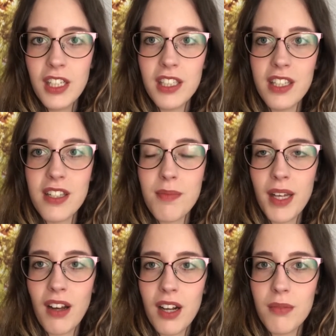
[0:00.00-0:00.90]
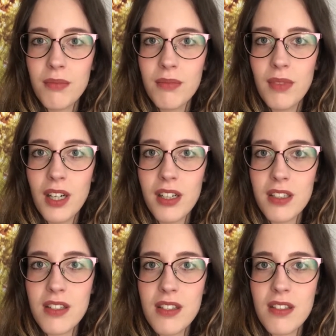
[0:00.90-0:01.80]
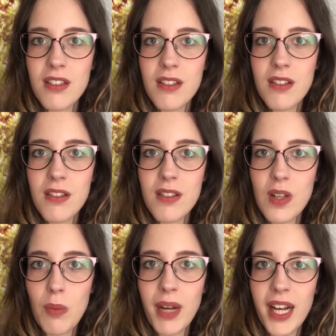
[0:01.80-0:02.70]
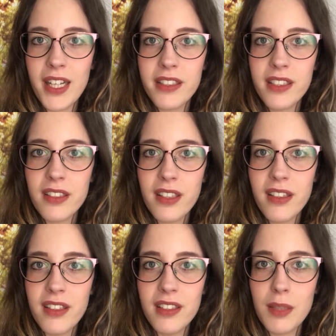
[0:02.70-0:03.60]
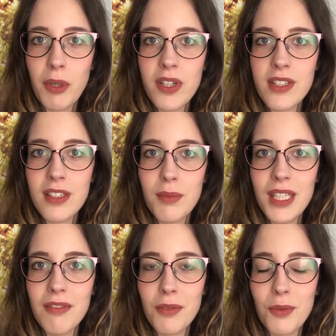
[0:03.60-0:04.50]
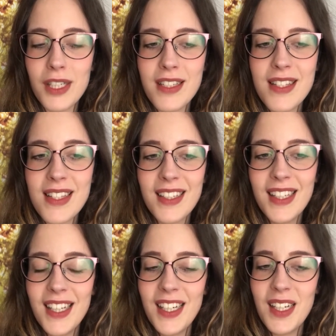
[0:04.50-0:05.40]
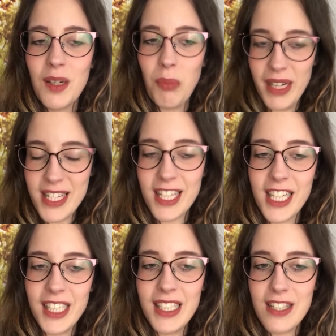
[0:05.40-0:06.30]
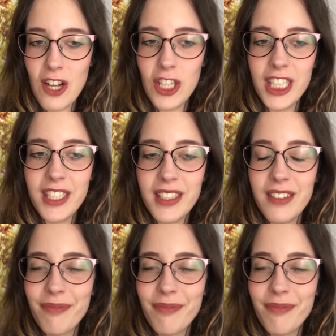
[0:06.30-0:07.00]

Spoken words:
because my arm hurts so bad. I think tomorrow is going to be even worse, but it's good. It's all good.